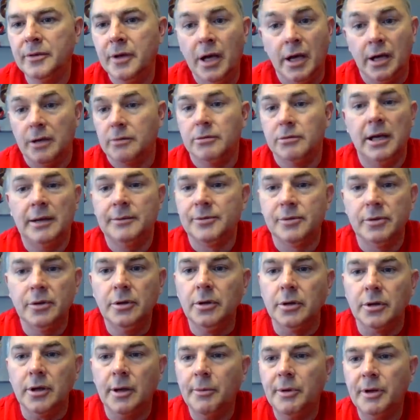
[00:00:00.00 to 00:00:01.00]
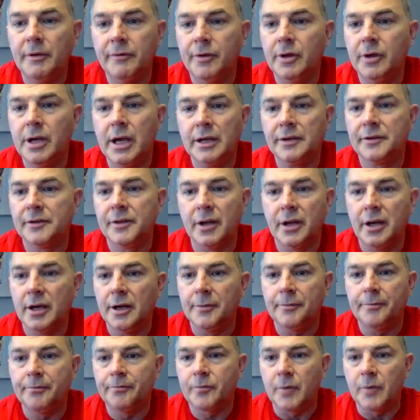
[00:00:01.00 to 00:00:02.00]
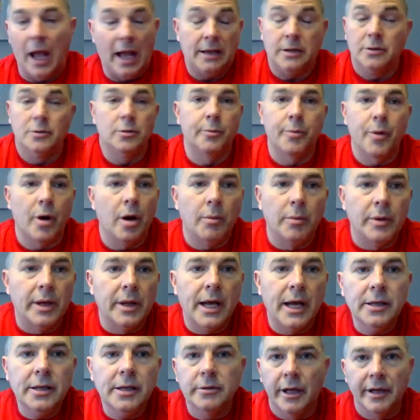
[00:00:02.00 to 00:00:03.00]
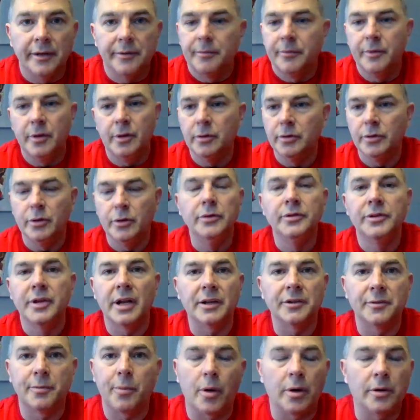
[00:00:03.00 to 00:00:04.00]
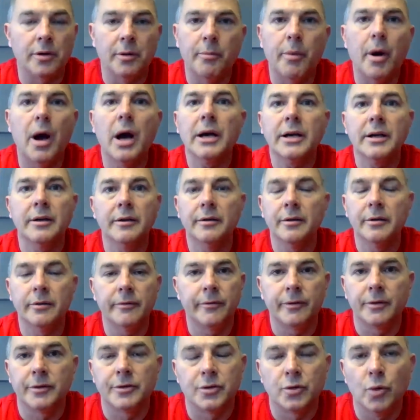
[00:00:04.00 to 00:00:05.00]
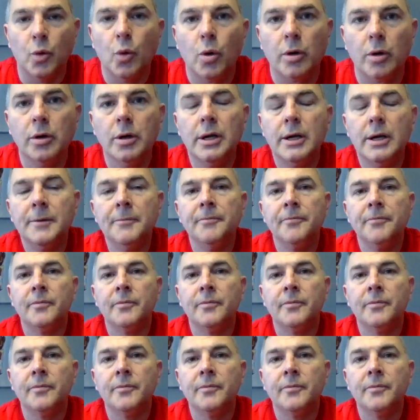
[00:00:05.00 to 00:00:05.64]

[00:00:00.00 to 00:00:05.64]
Yeah, absolutely. I mean, if you get, uh, I got no problem with that. I, you know, use it as part of the bucket for sure.